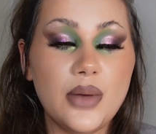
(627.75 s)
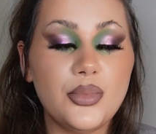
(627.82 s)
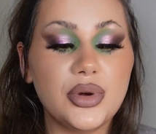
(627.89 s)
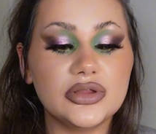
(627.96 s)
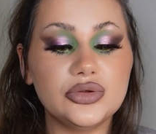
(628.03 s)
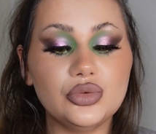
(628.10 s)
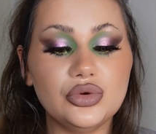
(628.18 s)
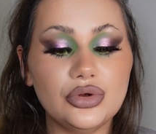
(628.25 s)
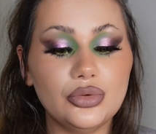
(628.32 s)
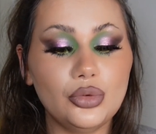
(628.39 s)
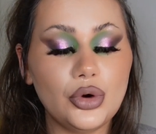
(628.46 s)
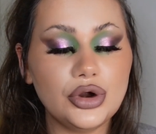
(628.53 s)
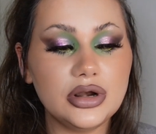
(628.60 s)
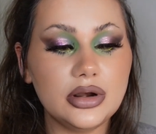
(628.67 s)
But
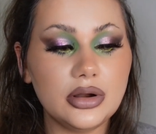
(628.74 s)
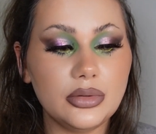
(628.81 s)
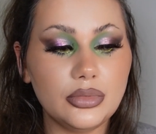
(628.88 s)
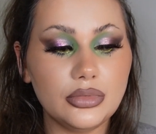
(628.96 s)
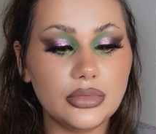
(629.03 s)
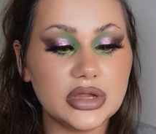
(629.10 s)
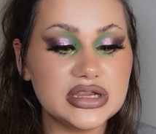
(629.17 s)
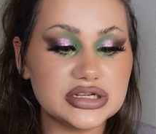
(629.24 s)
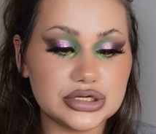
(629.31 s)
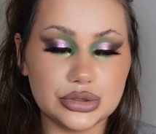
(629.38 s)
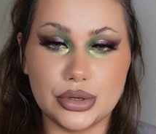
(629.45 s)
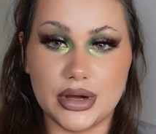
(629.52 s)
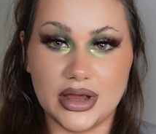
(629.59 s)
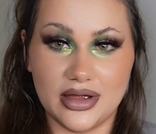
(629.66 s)
one
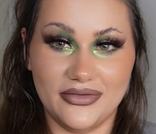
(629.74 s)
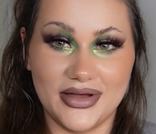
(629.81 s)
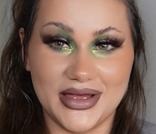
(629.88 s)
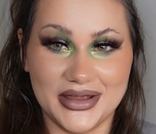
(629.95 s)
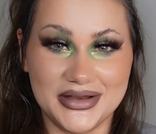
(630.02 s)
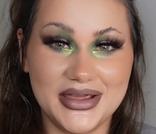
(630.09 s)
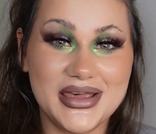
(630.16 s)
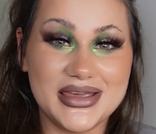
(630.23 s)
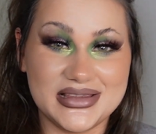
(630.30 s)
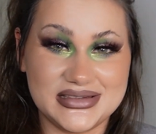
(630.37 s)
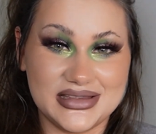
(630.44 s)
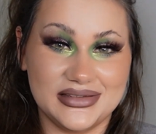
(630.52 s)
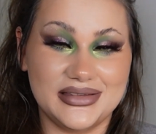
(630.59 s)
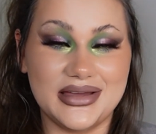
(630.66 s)
issue I have had
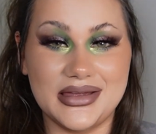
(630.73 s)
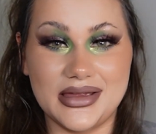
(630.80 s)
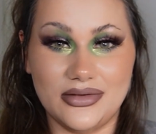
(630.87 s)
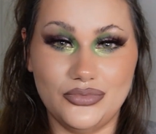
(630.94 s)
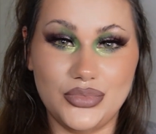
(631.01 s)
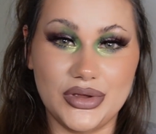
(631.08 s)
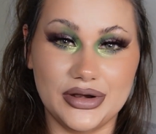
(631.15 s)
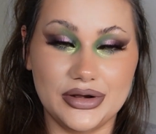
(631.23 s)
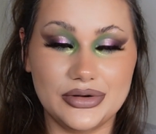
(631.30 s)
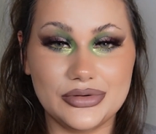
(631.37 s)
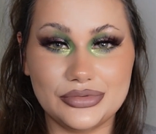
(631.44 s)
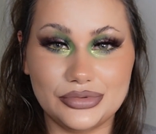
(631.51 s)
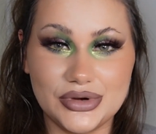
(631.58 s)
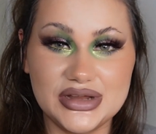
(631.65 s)
is that I have
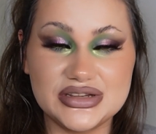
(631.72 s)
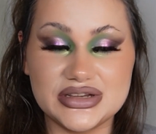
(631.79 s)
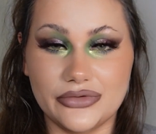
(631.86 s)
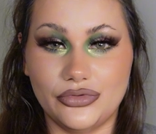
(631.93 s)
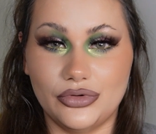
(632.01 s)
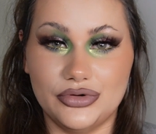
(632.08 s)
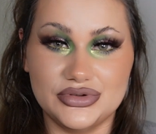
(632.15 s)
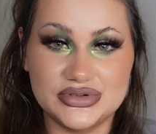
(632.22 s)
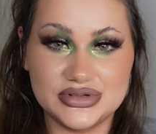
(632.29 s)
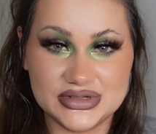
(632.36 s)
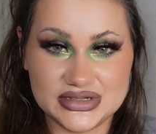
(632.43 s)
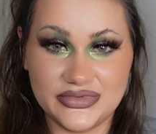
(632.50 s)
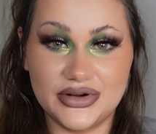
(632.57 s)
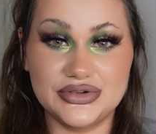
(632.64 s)
been reaching for
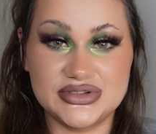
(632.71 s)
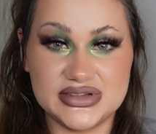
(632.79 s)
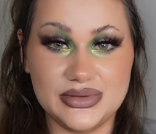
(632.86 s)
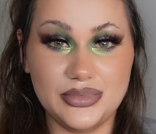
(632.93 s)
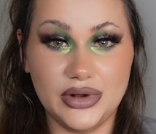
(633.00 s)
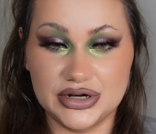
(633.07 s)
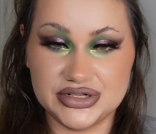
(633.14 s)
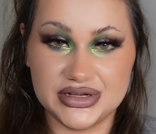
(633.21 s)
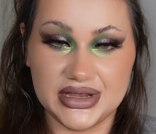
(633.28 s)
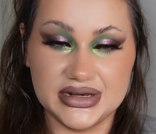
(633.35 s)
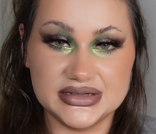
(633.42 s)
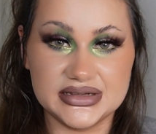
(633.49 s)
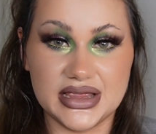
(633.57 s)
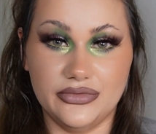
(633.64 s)
very similar
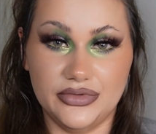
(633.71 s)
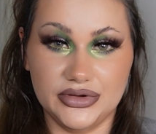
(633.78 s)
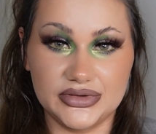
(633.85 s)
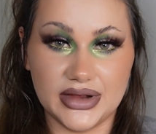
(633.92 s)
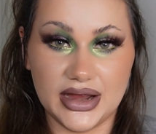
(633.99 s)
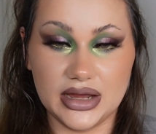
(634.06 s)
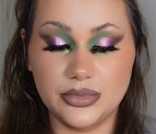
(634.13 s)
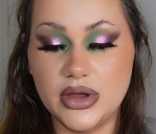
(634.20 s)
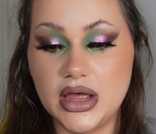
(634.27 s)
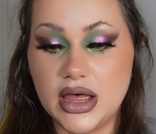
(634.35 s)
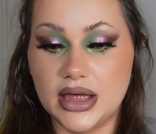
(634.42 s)
shades every time,